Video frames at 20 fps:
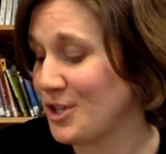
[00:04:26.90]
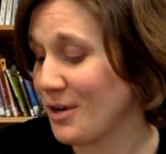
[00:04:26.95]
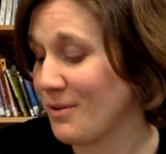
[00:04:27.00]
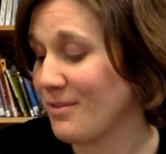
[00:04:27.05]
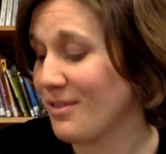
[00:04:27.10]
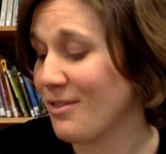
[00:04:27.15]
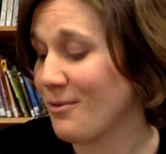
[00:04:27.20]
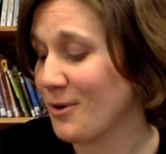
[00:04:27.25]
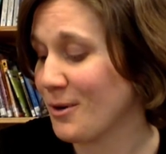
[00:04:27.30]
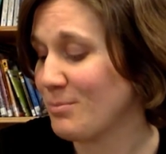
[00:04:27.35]

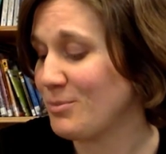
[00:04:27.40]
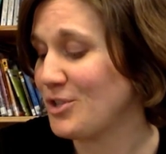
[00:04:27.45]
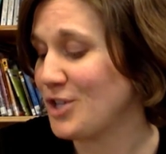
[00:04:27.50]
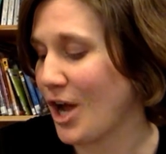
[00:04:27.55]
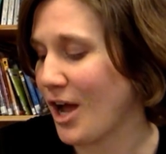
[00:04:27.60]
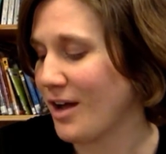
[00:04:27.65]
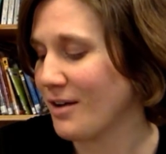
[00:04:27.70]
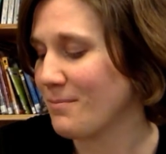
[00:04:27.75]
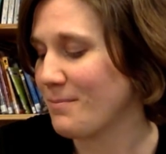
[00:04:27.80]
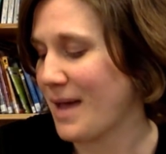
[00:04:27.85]
Thorpe
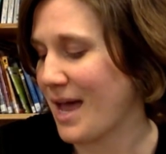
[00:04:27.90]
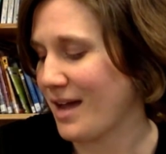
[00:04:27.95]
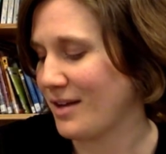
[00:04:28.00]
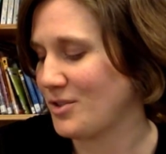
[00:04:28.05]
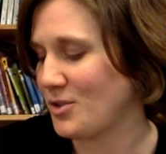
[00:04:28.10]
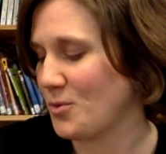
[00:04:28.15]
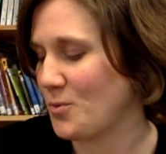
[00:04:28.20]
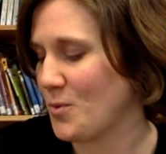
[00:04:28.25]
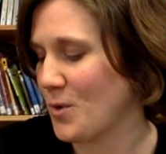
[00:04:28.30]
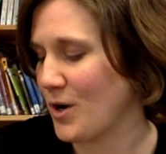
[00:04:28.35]
jogged back
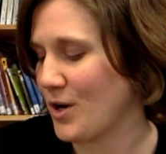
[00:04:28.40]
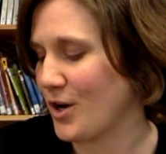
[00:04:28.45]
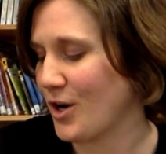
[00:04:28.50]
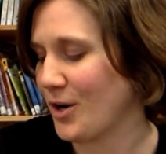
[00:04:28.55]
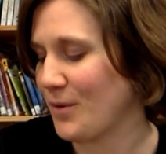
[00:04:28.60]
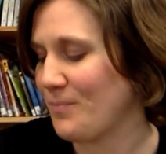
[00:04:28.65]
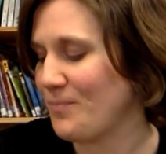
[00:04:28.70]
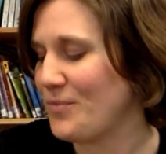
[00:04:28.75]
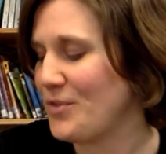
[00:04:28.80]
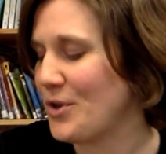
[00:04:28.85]
to
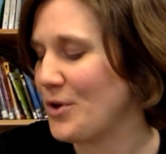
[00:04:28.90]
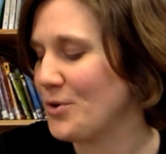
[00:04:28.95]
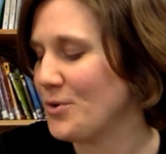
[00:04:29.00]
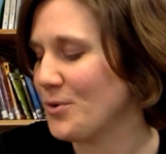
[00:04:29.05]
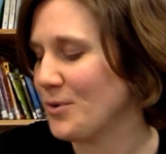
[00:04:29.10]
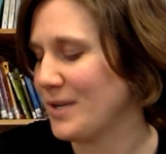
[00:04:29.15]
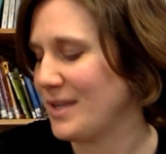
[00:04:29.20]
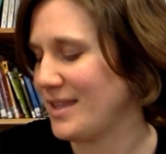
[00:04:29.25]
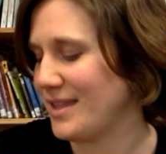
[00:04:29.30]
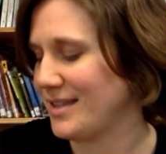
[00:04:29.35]
Warner, no
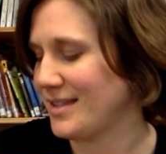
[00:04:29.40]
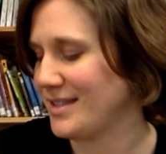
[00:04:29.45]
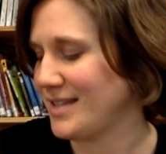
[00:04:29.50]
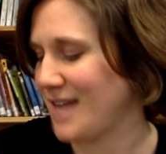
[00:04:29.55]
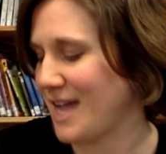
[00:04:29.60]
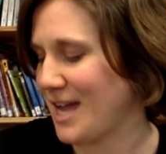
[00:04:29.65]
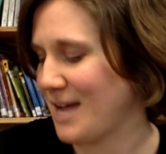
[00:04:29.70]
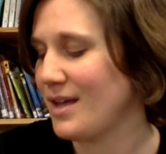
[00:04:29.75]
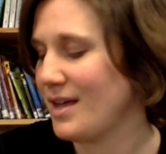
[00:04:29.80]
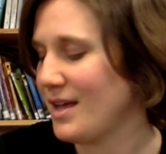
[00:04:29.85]
grin this
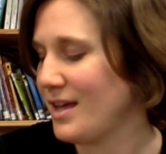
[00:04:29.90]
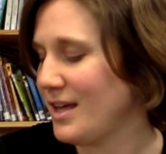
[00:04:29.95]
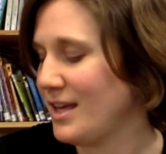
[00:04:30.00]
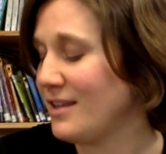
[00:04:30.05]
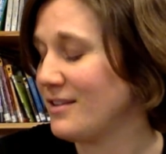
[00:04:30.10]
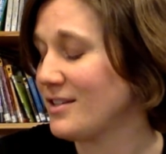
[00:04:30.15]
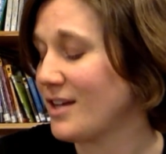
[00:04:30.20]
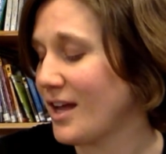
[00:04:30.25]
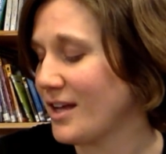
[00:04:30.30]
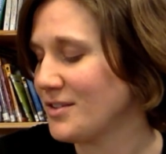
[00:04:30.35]
time.
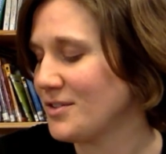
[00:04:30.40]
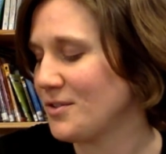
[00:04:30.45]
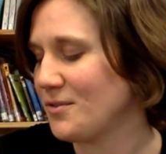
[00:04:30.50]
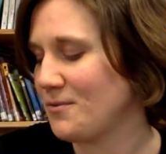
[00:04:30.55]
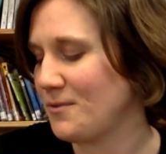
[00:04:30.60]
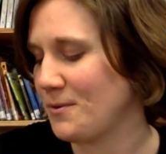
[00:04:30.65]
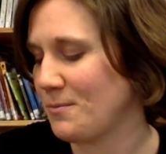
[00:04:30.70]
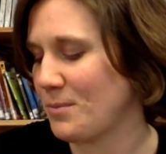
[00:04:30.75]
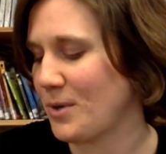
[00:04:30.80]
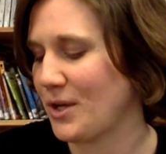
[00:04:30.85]
He tossed the
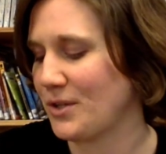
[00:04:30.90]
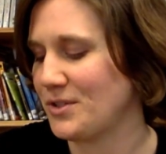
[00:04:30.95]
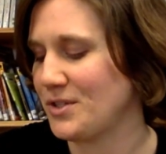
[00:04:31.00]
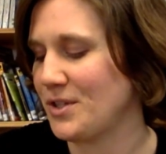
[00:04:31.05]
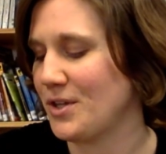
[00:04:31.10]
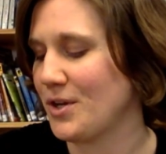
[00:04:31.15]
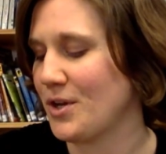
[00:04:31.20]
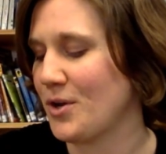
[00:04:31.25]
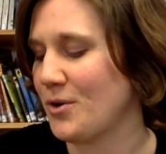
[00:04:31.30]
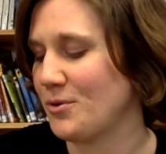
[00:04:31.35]
football to
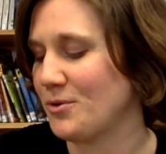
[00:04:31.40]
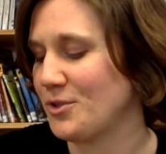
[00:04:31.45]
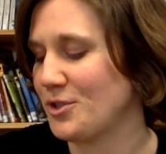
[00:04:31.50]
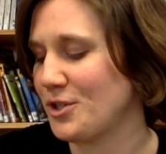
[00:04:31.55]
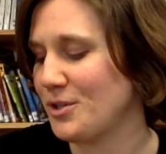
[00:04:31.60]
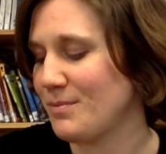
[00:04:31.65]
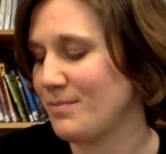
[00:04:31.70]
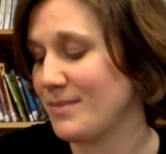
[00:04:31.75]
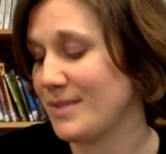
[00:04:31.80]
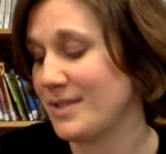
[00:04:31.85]
the
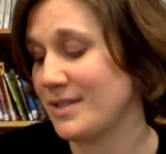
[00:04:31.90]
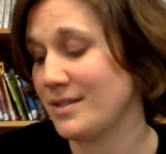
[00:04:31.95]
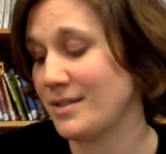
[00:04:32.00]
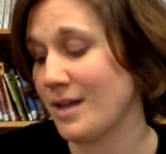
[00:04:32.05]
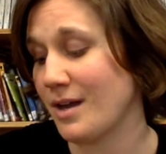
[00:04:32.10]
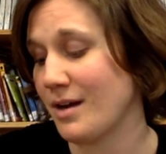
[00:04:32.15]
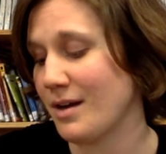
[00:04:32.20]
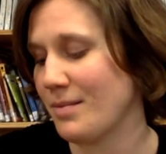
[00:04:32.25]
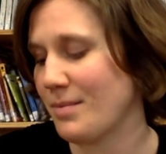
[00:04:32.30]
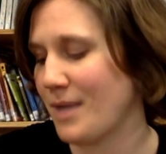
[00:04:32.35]
coach.
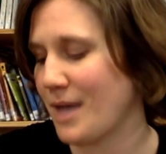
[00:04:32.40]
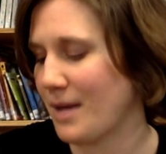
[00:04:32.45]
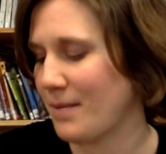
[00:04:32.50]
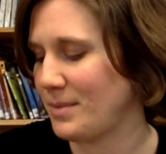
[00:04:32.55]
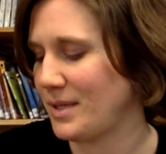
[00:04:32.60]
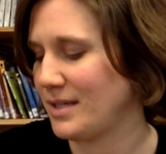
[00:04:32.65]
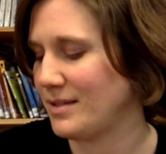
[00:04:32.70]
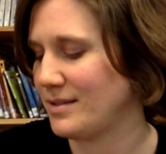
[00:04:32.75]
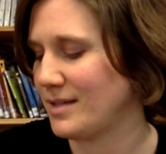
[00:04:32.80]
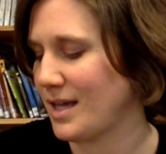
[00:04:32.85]
Sorry, Pop,
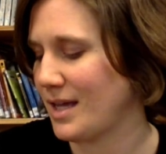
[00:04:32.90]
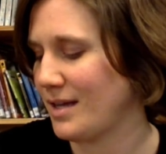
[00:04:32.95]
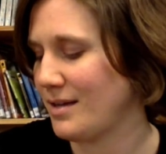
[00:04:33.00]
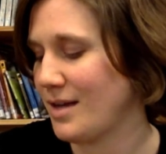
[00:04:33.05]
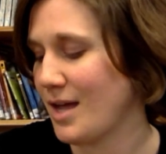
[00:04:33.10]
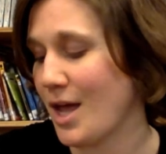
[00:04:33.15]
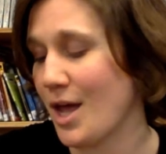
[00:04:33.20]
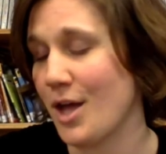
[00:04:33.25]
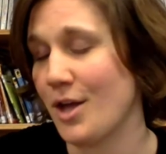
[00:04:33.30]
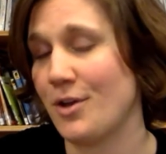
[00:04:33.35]
he said.
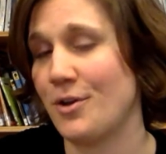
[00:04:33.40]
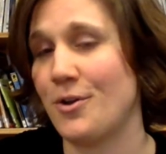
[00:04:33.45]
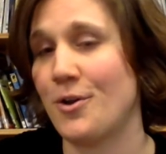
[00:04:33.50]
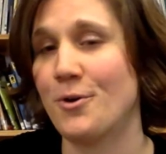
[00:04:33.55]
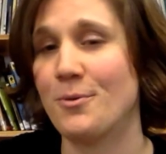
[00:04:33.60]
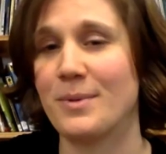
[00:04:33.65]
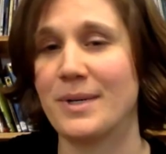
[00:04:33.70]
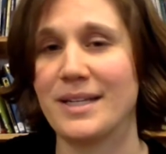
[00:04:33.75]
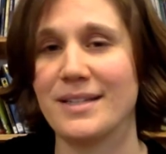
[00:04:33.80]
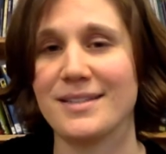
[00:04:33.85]

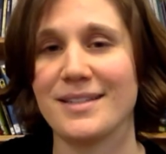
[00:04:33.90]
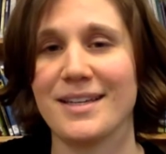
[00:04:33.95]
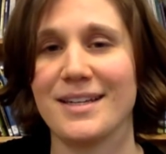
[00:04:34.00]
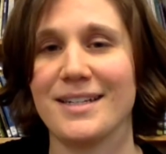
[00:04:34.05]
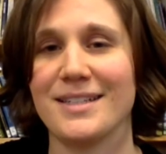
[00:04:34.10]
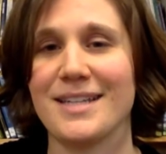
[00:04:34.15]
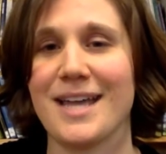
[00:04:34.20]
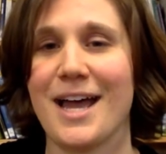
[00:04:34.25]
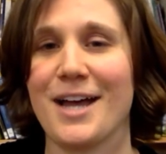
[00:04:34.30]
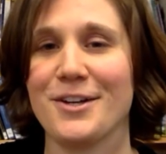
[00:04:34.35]
Nobody's going to
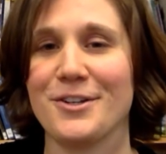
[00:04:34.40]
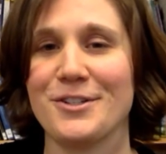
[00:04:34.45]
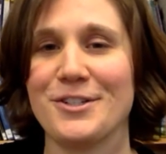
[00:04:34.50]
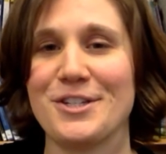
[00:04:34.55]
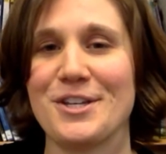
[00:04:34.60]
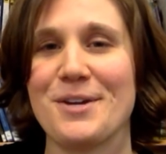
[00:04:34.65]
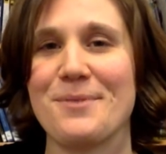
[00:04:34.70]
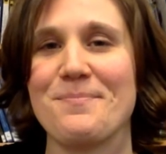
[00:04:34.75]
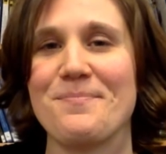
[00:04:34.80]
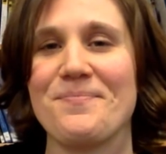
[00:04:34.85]
tackle
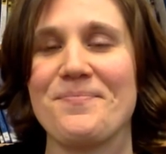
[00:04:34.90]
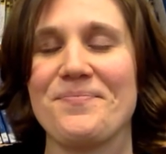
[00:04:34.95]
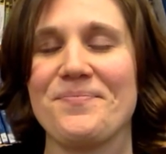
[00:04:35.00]
Jim.